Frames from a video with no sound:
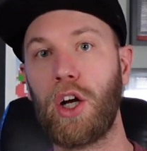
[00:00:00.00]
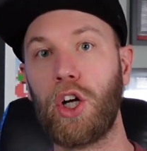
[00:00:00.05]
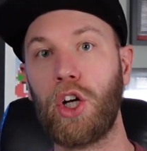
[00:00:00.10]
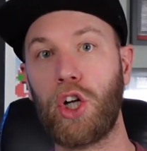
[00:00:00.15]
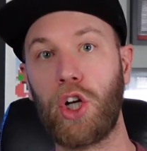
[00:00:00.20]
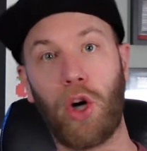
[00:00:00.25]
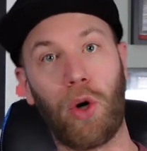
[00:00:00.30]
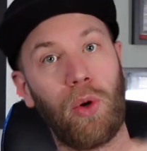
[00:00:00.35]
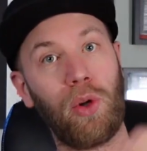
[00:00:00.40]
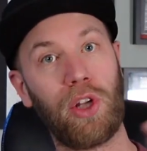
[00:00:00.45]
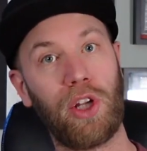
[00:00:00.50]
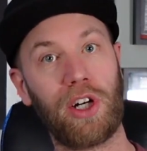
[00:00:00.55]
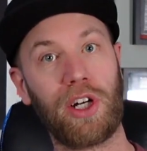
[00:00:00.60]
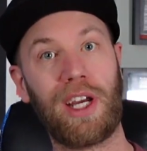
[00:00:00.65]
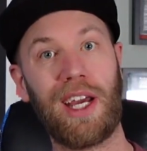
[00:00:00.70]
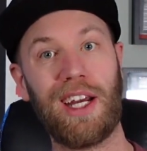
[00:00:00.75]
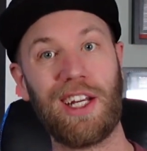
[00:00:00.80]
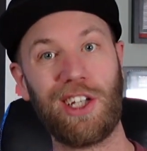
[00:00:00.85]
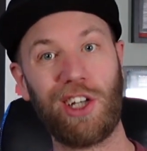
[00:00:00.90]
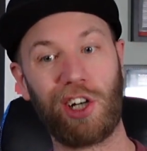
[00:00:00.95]
Go look
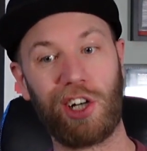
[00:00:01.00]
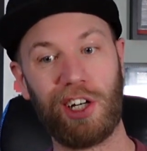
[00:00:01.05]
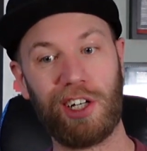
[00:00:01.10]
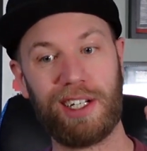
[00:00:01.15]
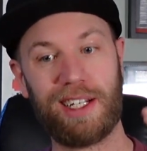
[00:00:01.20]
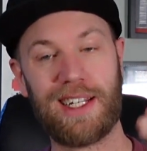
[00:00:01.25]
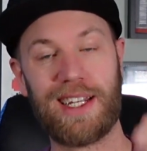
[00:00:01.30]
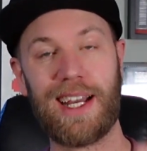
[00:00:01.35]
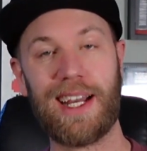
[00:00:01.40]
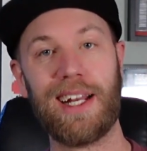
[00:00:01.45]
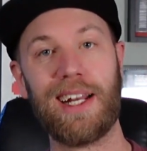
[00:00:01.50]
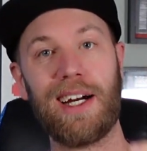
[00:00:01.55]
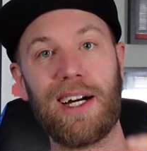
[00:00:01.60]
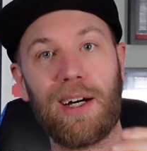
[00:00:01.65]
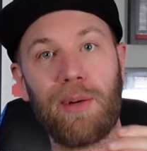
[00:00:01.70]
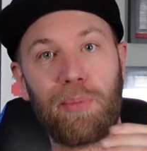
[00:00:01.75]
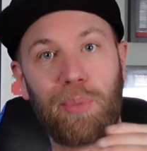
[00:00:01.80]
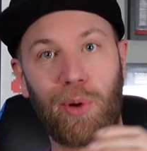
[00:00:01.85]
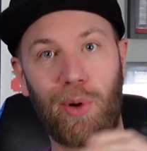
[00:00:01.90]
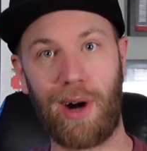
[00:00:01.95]
at your
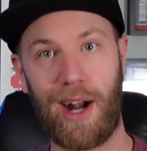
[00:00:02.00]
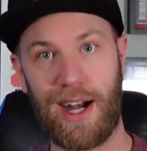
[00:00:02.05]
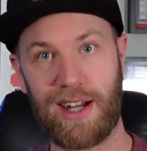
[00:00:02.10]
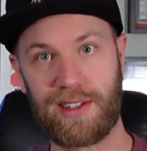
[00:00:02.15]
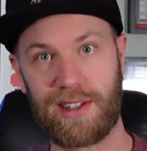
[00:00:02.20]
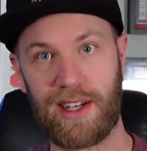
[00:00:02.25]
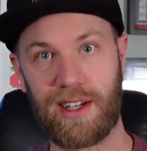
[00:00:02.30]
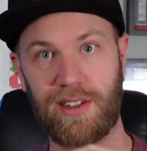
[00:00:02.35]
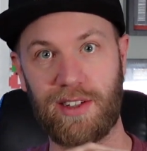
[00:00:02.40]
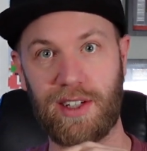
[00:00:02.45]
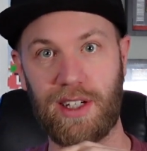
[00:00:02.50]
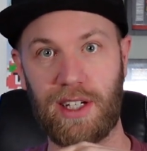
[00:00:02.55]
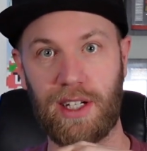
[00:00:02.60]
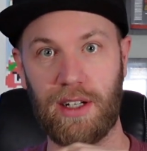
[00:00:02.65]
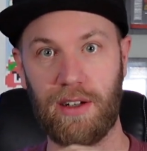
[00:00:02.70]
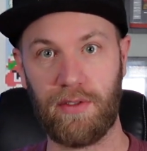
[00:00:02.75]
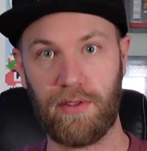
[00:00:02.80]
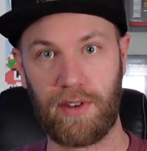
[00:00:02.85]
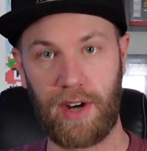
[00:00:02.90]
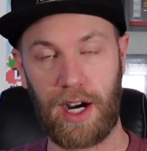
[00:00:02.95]
data processing
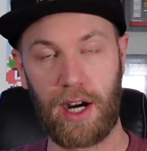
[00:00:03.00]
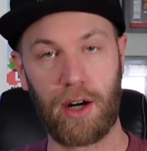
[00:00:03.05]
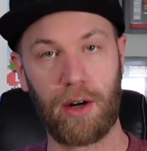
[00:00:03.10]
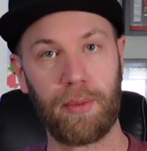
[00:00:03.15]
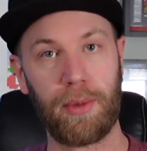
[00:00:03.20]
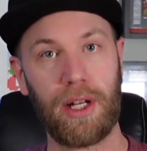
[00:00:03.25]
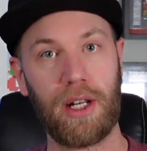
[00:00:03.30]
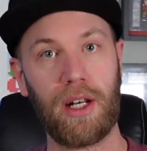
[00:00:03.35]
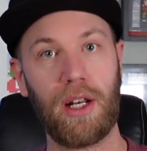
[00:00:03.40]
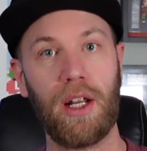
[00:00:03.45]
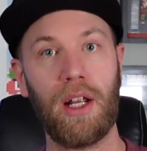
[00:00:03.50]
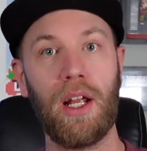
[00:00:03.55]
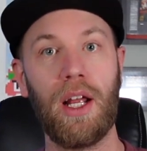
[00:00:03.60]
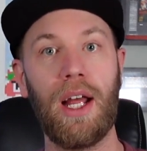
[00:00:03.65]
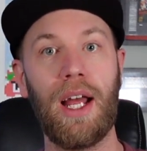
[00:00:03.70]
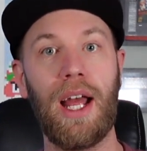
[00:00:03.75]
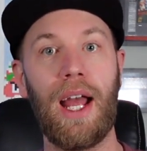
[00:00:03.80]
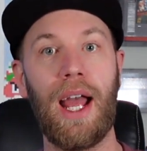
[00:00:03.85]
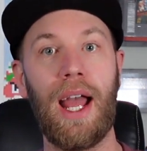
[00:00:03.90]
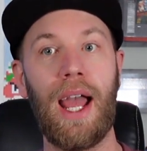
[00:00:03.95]
environment
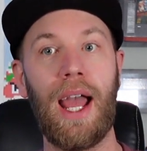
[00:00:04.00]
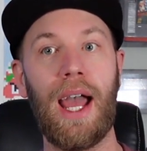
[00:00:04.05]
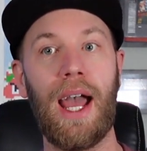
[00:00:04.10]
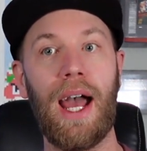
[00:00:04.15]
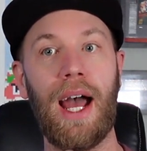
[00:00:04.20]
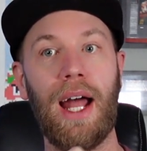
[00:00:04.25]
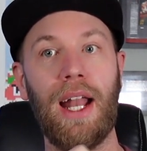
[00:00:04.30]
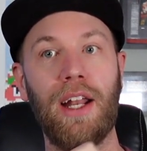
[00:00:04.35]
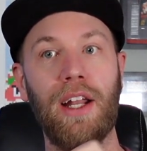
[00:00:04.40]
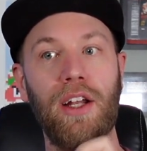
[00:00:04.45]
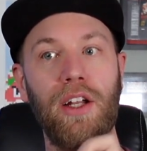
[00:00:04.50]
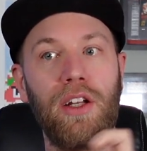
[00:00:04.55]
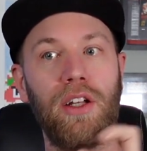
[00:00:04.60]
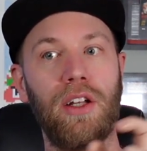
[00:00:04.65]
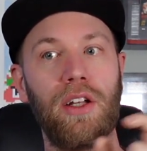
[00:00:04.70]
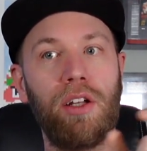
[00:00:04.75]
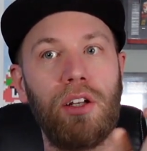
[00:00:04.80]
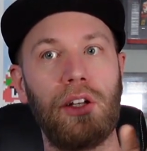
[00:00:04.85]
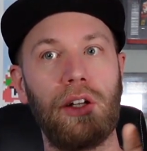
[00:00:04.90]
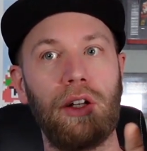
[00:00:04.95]
and
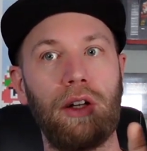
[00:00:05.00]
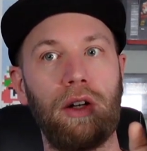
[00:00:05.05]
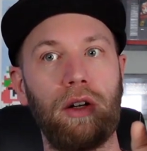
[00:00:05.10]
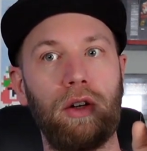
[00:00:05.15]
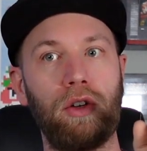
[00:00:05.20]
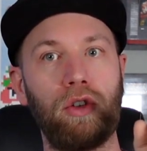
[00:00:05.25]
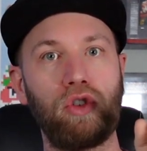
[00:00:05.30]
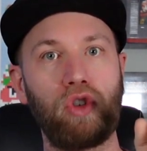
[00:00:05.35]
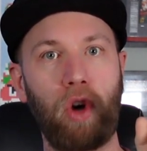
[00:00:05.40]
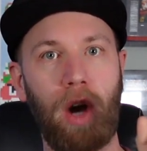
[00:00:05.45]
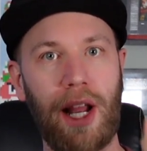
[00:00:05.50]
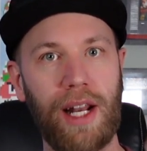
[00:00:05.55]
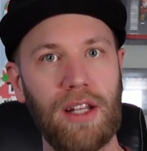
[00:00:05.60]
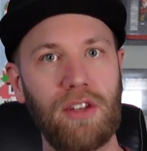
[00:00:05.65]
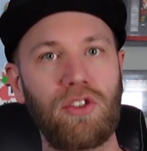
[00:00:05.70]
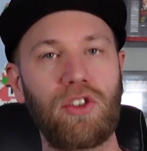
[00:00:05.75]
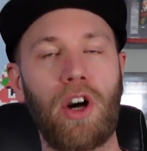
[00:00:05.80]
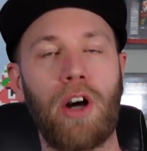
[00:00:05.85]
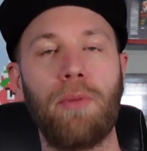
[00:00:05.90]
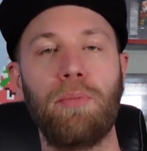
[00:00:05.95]
try to
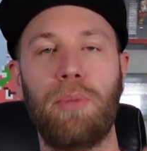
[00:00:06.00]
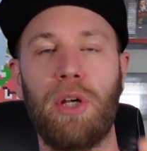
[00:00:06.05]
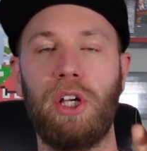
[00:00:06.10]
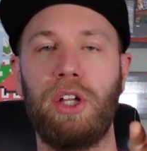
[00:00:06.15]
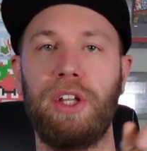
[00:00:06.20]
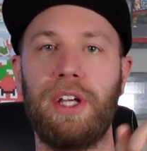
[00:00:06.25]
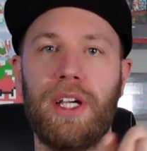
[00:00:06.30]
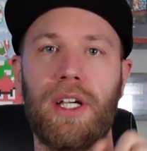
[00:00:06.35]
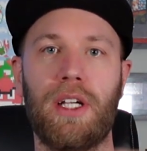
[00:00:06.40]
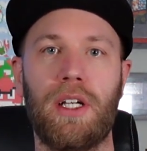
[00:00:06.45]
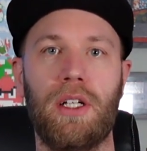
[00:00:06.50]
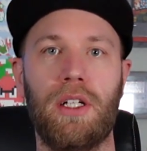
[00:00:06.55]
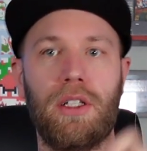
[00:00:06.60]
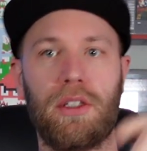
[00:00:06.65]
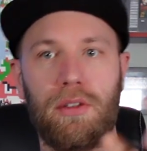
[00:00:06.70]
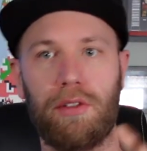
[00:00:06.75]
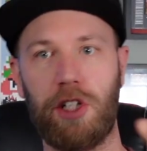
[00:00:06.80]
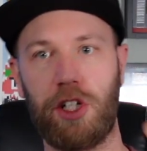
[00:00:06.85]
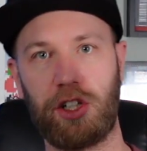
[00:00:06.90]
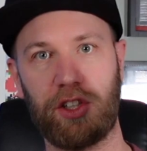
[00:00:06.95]
start building
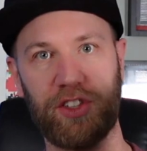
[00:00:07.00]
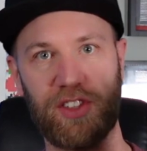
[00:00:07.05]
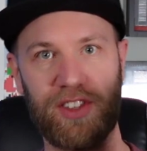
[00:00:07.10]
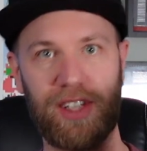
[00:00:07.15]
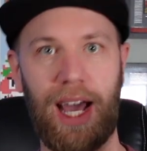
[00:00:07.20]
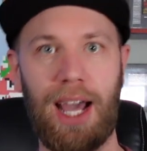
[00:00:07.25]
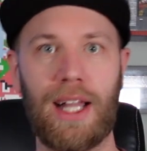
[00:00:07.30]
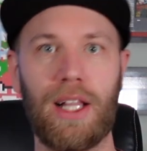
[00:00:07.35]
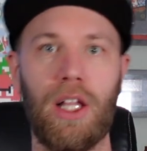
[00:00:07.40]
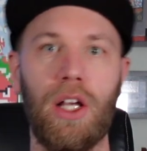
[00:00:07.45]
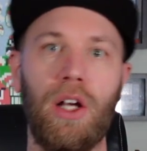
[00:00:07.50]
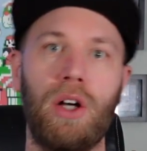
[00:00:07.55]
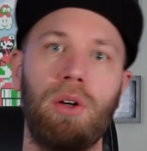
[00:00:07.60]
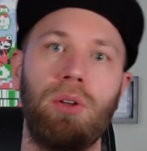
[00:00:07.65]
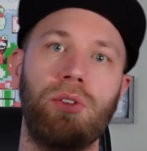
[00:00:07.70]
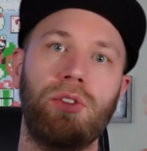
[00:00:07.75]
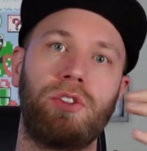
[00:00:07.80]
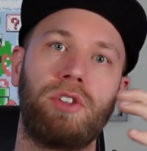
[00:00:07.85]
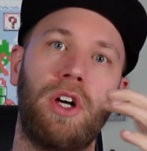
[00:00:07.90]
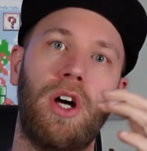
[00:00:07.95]
little
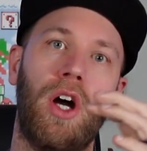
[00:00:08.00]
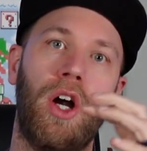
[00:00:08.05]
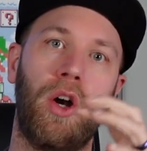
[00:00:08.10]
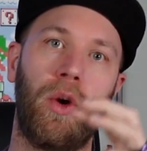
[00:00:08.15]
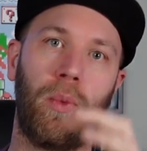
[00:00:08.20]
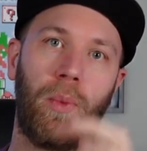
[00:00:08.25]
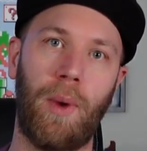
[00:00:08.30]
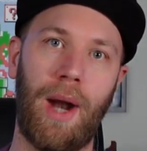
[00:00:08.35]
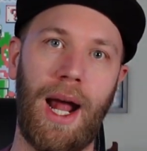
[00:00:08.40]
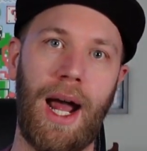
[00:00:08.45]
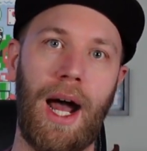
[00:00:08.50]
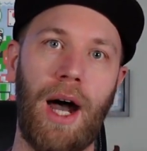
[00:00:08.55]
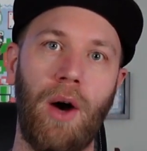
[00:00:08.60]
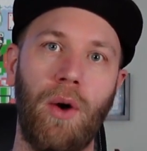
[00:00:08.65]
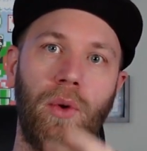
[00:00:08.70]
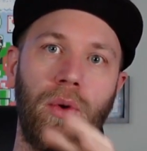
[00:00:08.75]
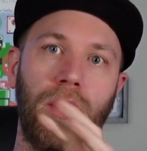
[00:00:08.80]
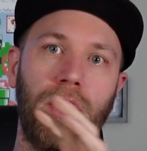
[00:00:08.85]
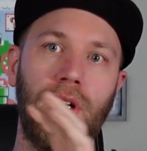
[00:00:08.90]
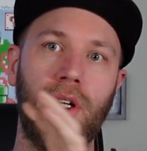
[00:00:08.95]
silos
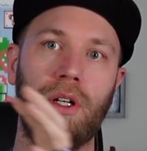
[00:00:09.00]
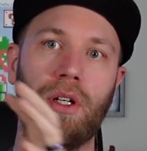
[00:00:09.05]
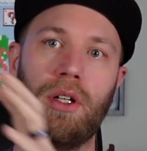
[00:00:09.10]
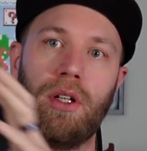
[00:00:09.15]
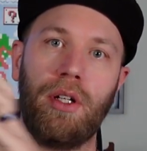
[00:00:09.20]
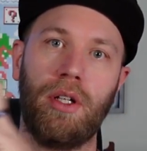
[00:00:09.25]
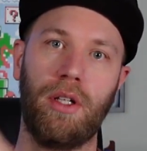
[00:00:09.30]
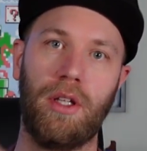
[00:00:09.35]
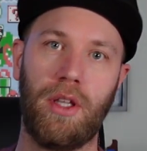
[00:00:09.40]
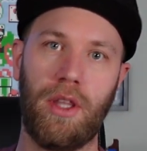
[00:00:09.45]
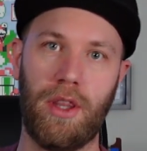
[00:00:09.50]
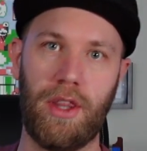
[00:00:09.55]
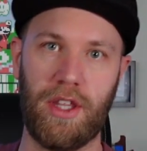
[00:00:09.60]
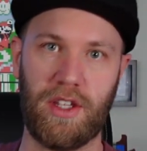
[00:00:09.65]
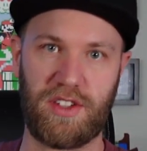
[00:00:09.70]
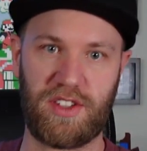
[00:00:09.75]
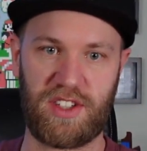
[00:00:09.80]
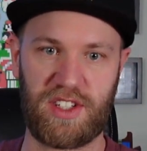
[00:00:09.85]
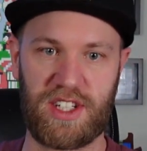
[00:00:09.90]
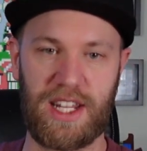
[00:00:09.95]
around the
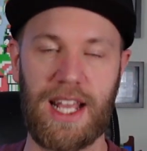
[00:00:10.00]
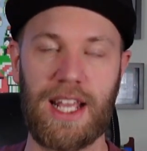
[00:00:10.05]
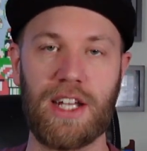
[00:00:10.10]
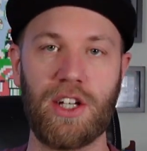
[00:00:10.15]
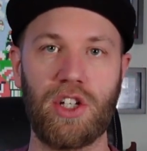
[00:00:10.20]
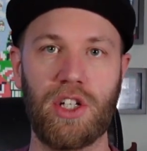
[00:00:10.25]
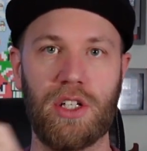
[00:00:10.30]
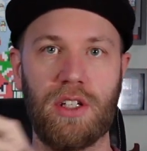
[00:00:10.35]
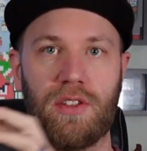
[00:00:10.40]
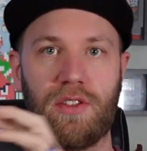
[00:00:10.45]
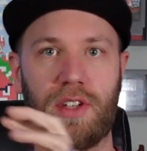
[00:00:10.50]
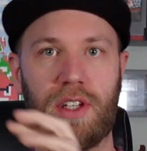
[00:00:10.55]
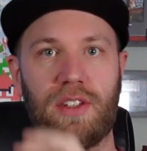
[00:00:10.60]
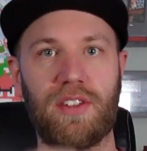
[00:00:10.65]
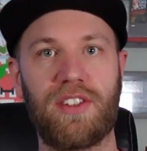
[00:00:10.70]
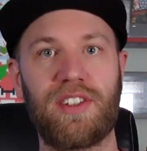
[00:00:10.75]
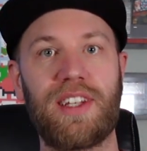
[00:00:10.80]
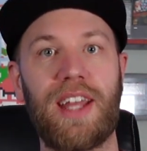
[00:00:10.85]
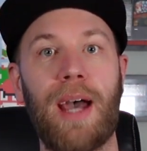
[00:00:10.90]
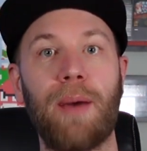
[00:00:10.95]
stages and
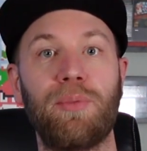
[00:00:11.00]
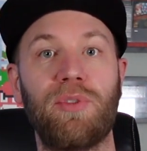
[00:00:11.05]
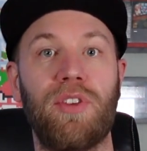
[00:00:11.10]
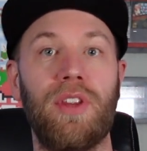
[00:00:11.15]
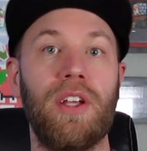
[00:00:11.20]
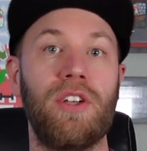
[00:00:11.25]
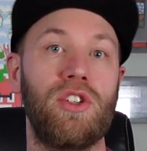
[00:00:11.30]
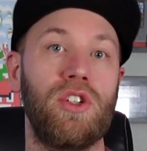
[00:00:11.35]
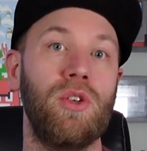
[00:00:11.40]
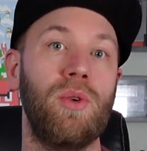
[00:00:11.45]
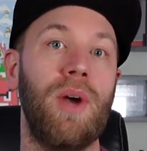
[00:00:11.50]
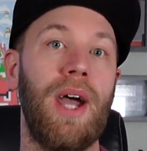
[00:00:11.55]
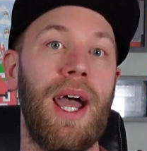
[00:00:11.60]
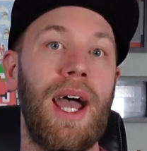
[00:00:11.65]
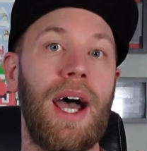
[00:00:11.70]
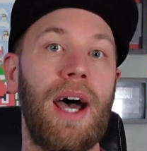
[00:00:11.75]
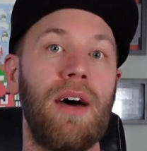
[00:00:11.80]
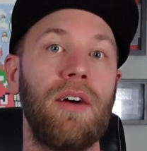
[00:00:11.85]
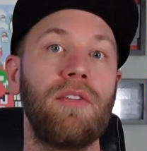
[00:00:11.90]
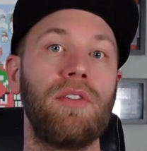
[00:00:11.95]
steps that you
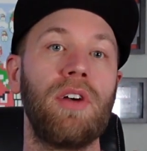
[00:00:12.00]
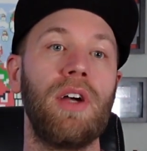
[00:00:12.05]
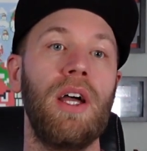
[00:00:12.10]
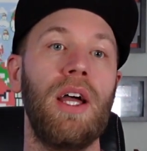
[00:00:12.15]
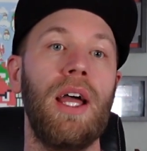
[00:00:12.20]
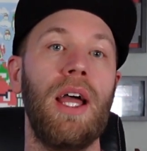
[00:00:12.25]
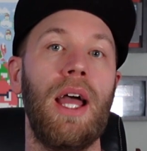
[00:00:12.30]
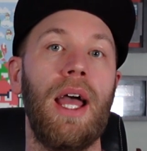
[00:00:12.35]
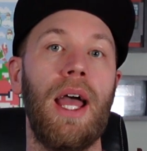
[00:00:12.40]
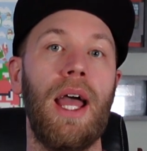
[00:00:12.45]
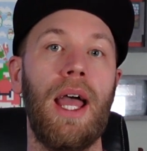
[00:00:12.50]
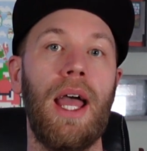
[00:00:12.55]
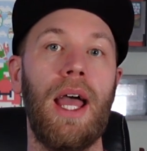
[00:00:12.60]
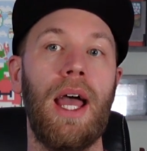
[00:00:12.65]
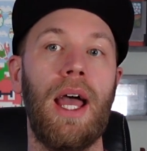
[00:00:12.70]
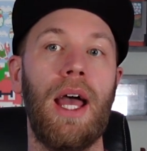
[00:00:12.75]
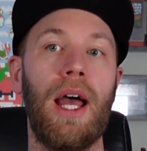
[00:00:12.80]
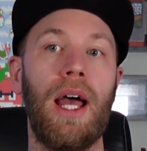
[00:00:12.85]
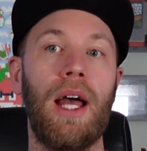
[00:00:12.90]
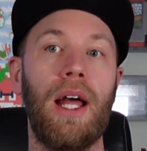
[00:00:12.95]
have,
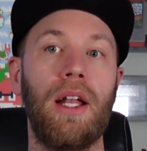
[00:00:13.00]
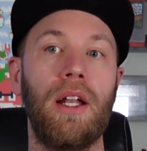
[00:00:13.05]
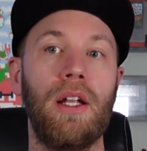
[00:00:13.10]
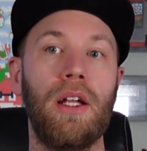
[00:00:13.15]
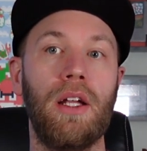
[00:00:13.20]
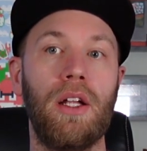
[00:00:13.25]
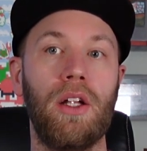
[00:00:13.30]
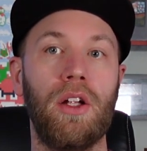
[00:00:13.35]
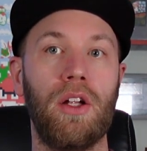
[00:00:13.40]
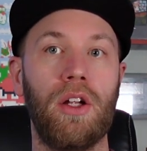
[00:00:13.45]
and